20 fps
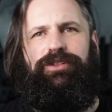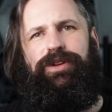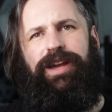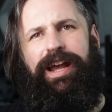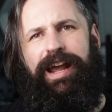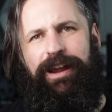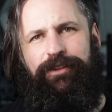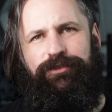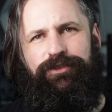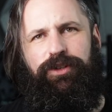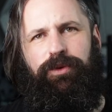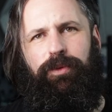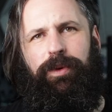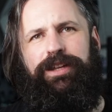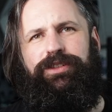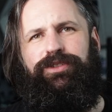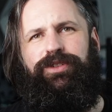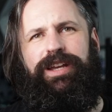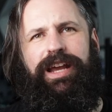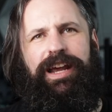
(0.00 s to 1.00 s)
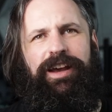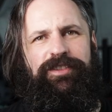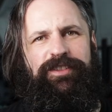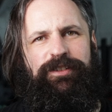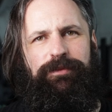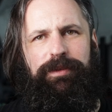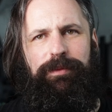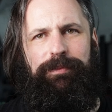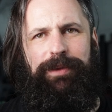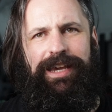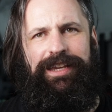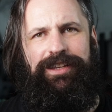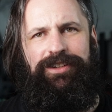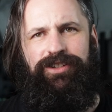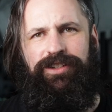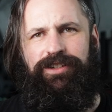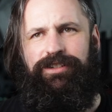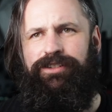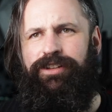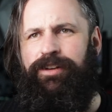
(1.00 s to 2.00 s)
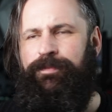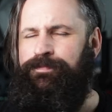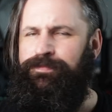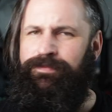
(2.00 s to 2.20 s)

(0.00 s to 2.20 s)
You have to wait. You have to be patient.